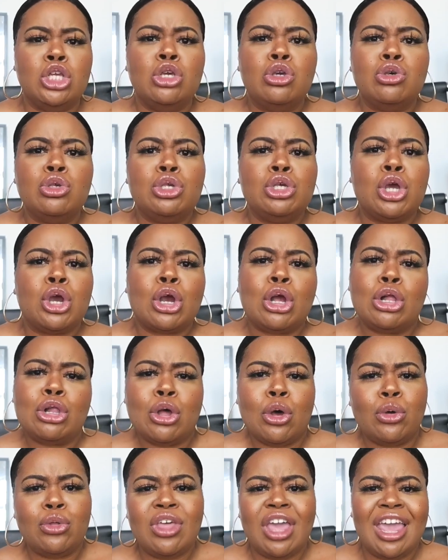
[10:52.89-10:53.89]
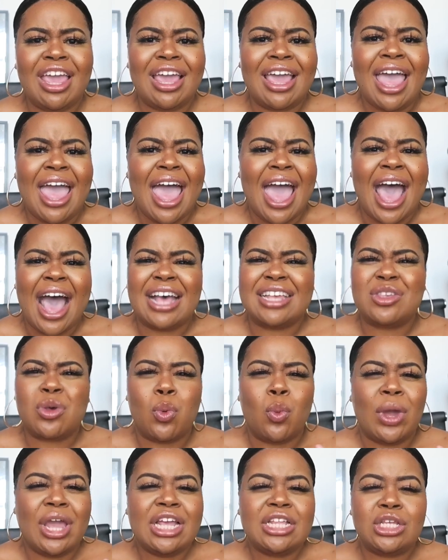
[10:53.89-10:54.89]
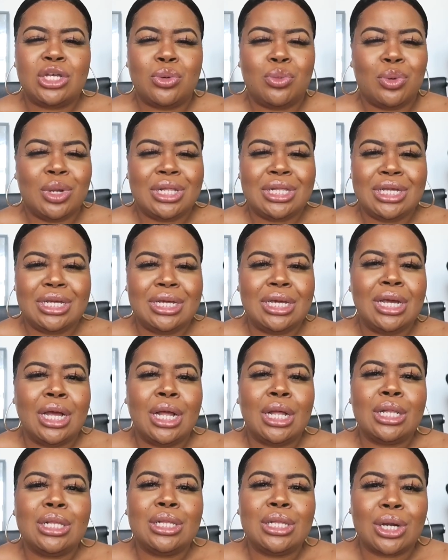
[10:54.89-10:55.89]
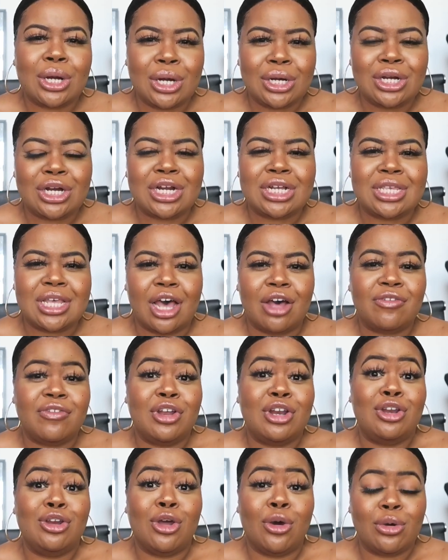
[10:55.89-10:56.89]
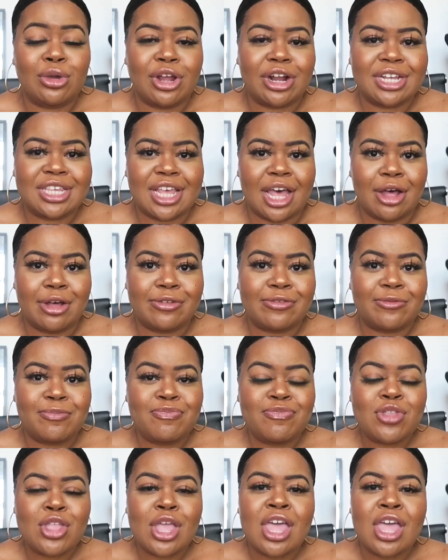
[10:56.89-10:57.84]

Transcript: Use your clothing as a way to really learn yourself and know yourself.